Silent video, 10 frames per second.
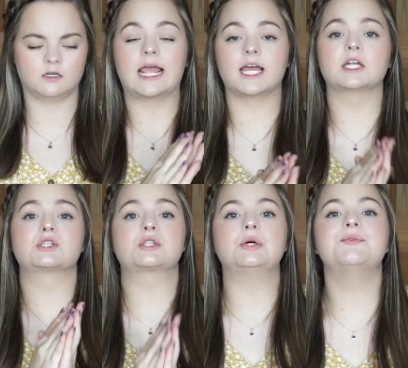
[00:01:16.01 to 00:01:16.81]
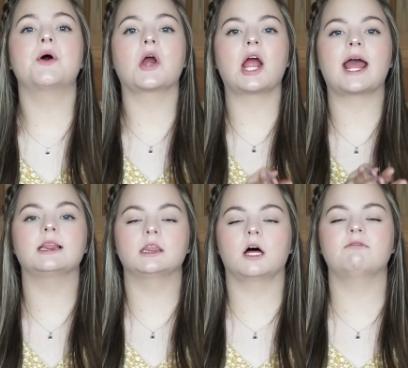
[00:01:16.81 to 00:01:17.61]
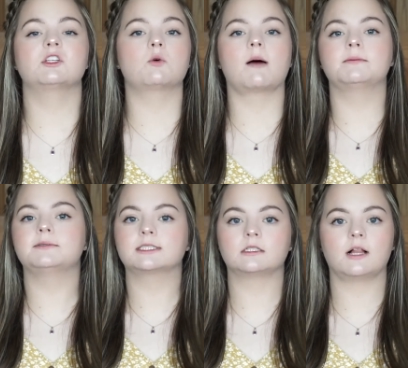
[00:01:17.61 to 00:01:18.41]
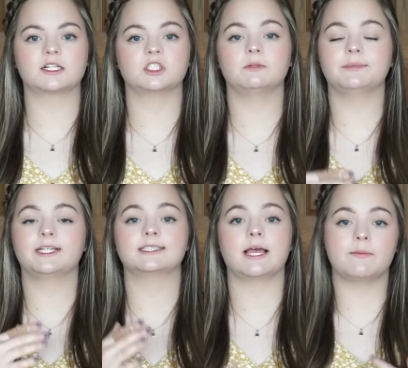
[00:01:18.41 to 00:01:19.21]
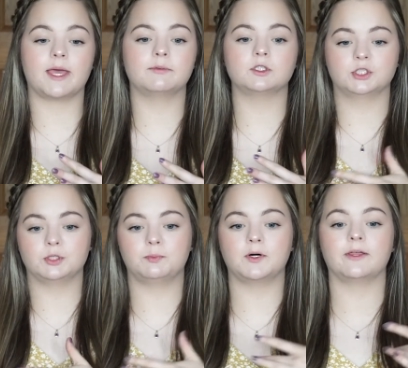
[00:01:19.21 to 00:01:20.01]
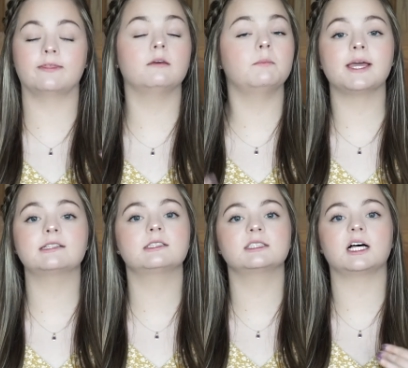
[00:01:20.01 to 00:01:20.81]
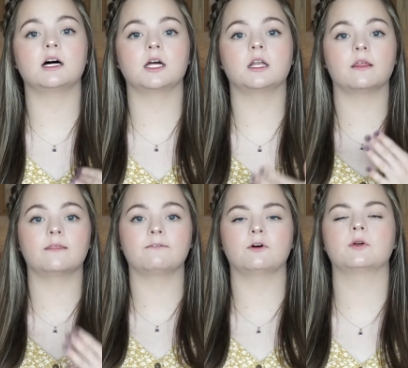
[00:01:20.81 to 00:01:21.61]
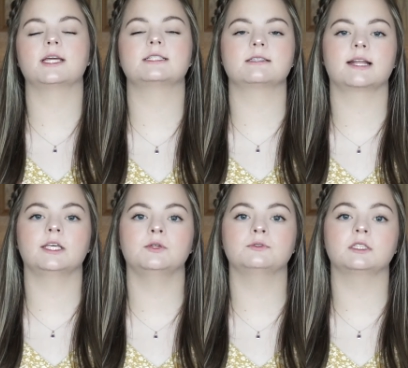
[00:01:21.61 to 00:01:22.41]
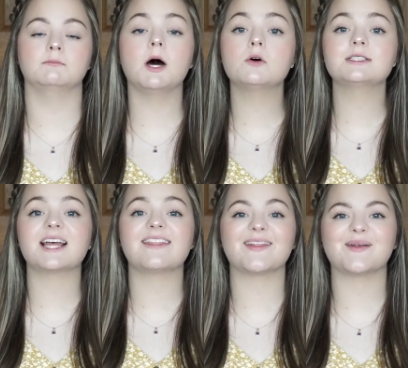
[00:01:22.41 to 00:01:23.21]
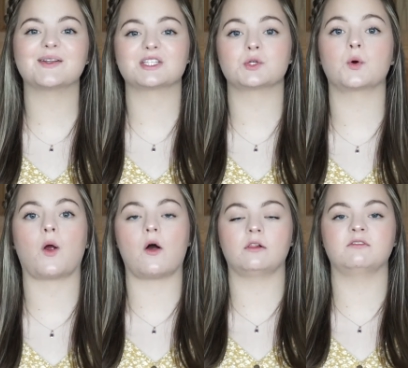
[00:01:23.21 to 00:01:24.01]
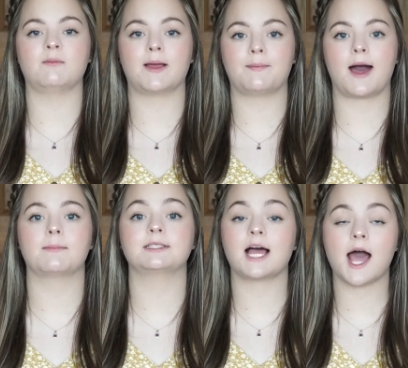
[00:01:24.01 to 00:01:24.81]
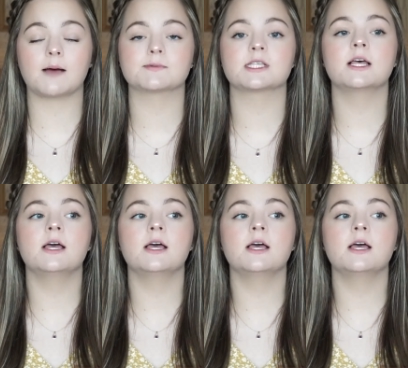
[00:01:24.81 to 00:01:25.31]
And so far, I love the swappables collection because I'm able to put the bases on the phone cases that I use the most and then store all of my pop tops